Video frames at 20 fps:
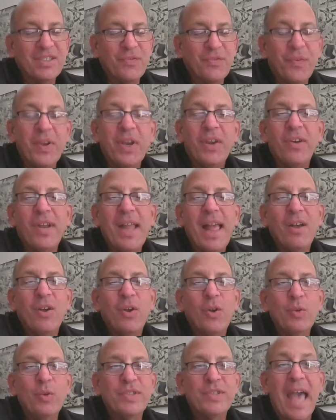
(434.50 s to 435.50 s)
figuring
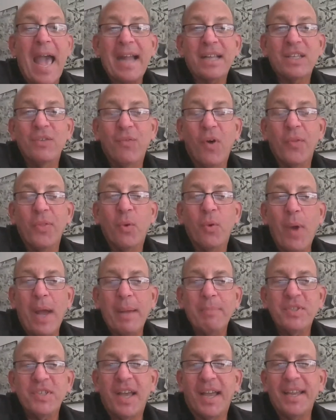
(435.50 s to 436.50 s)
out who's active on the
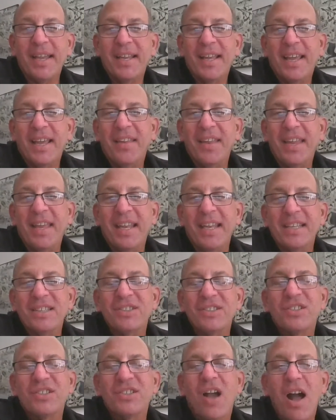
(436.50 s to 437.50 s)
website. And
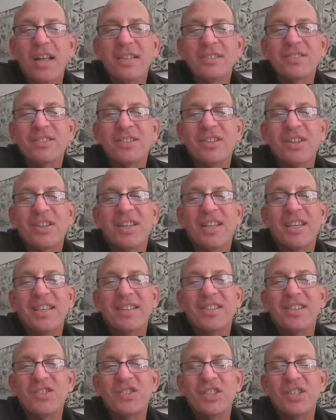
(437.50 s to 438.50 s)
it constantly,
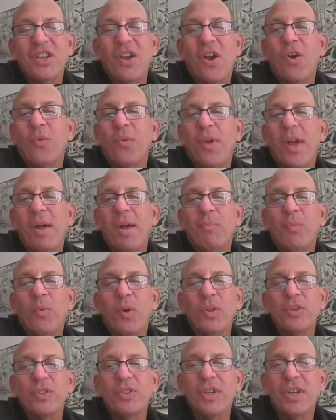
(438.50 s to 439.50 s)
the CRM
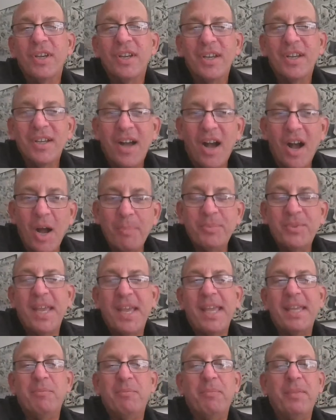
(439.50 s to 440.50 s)
will
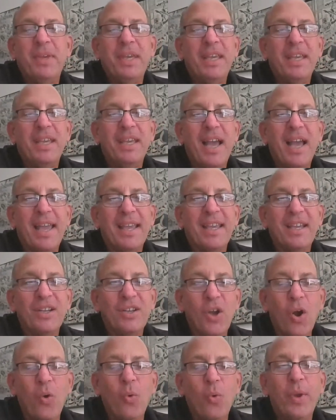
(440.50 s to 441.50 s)
update me. I can
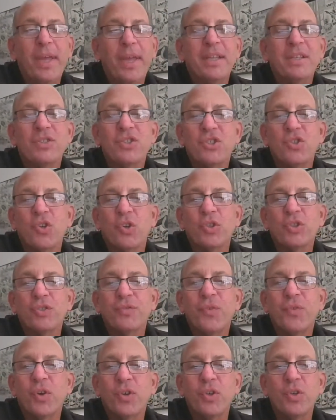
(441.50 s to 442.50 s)
go in and search
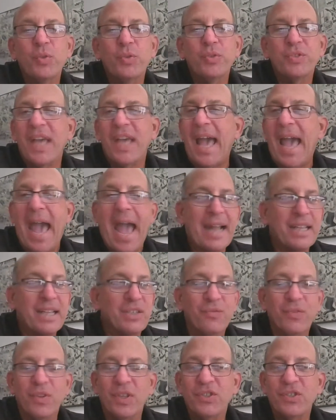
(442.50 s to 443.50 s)
for who's
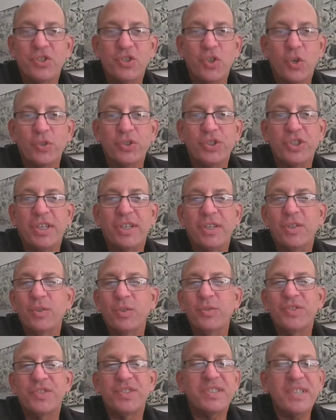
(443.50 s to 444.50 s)
actively searching,
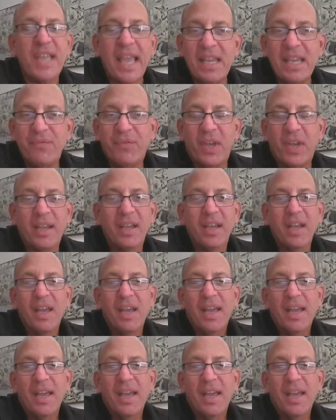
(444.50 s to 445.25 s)
who's saving.